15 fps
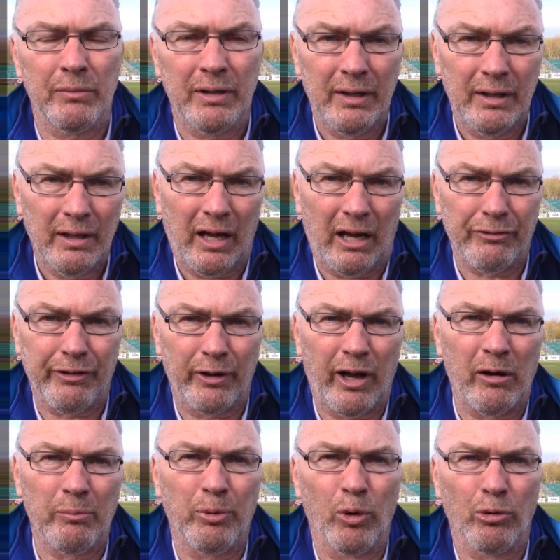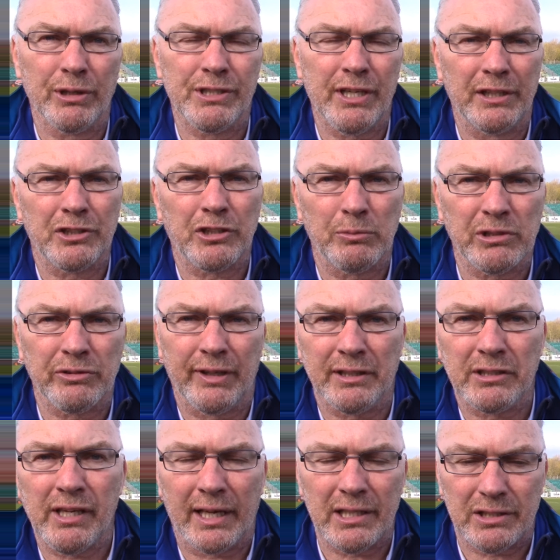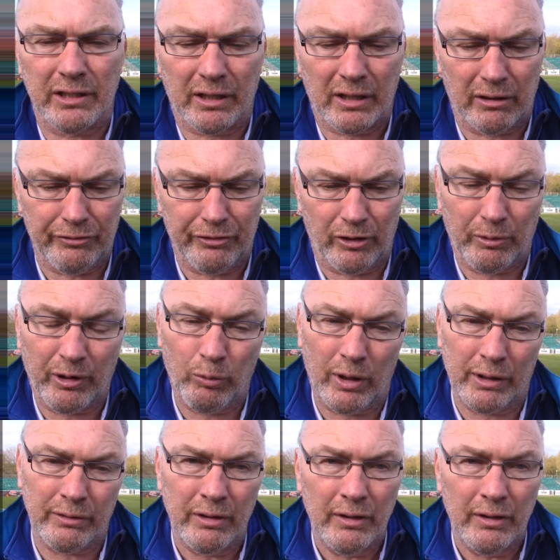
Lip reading: I felt our ball retention was fantastic. I felt we won